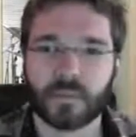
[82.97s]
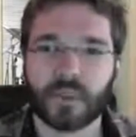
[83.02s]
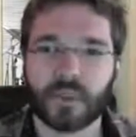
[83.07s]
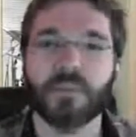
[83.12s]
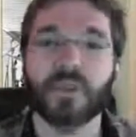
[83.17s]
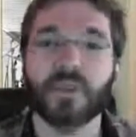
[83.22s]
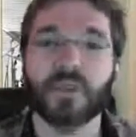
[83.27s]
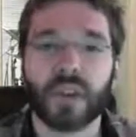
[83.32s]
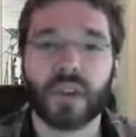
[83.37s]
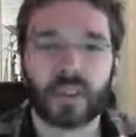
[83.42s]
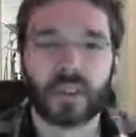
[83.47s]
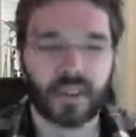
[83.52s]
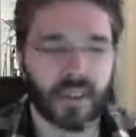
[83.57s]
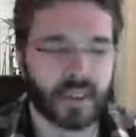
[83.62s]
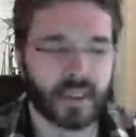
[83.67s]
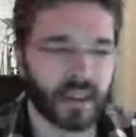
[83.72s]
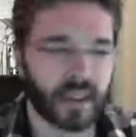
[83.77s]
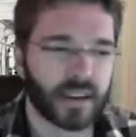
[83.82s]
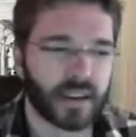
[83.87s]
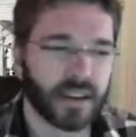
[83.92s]
community
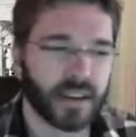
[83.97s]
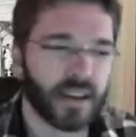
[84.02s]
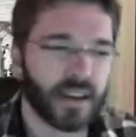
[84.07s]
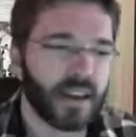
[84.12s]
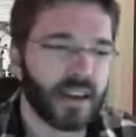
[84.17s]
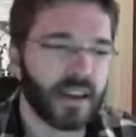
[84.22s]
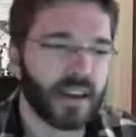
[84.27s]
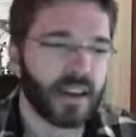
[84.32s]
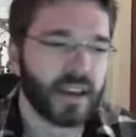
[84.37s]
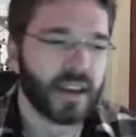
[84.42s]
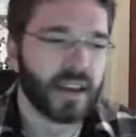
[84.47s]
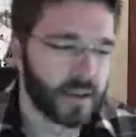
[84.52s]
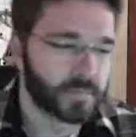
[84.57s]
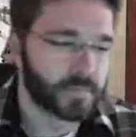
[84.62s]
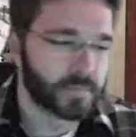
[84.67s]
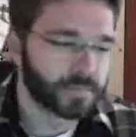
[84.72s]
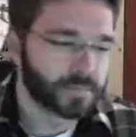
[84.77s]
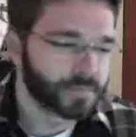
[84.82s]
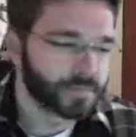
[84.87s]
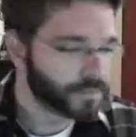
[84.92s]
like that. Um,